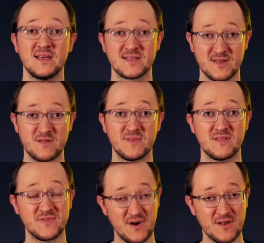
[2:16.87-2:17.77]
is going to be
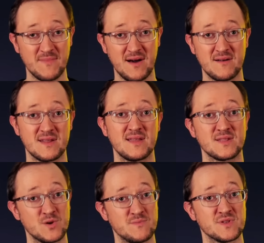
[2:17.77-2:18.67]
thought about in
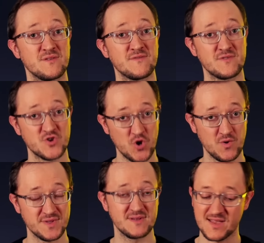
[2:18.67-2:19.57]
terms of
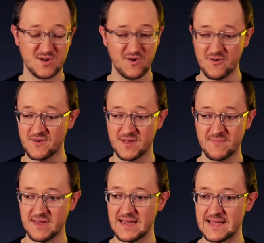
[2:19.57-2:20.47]
Jolt. Things are already
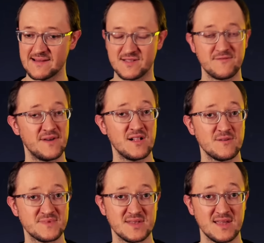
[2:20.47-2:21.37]
being
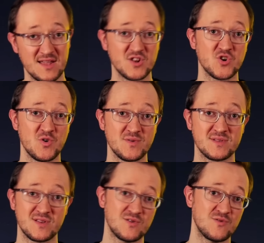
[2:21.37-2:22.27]
developed in Jolt
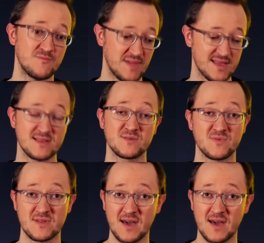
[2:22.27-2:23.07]
to make sense with